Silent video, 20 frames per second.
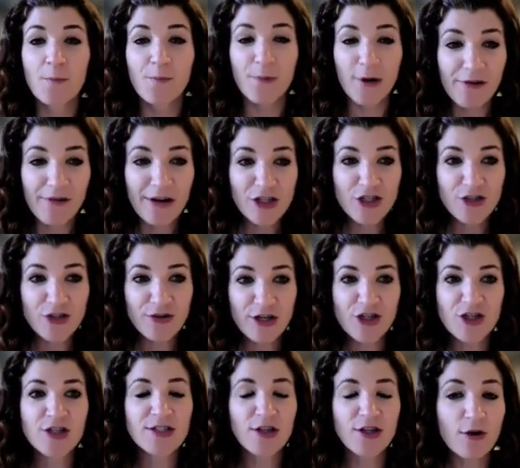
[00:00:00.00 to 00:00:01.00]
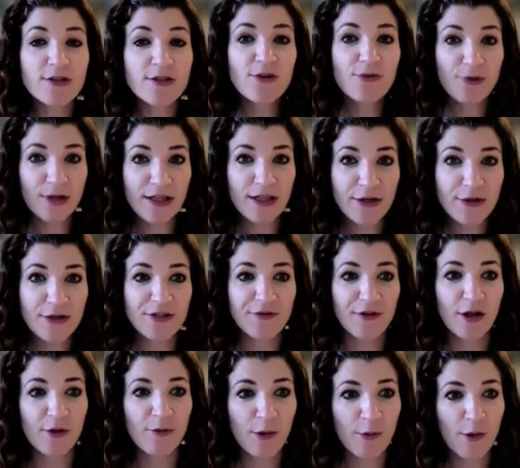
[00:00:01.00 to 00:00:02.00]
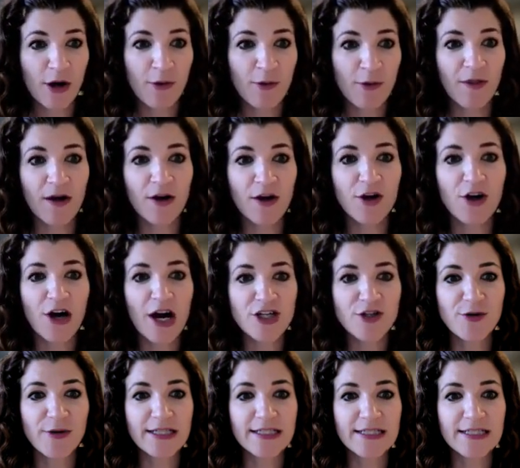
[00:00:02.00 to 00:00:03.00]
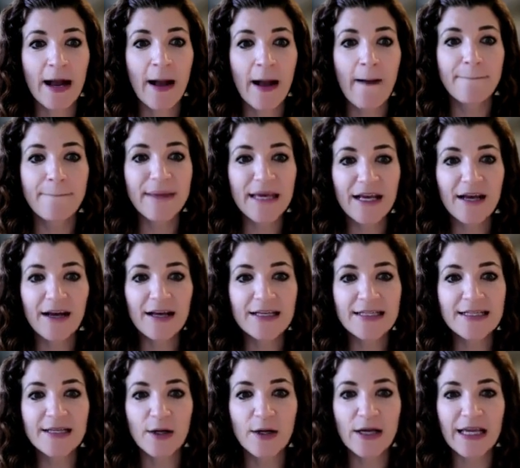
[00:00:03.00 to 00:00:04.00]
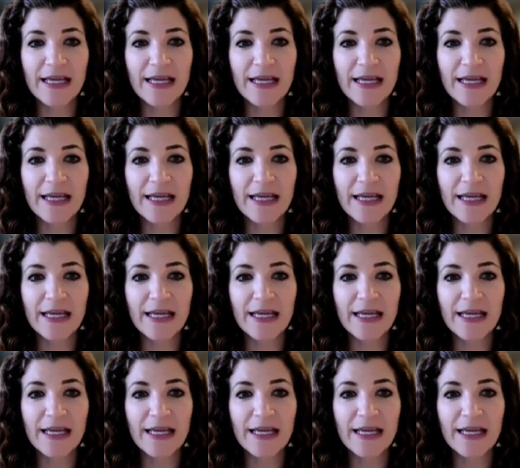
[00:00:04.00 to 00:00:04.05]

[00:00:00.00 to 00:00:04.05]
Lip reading: Pre-registration is also really useful when working with undergraduates because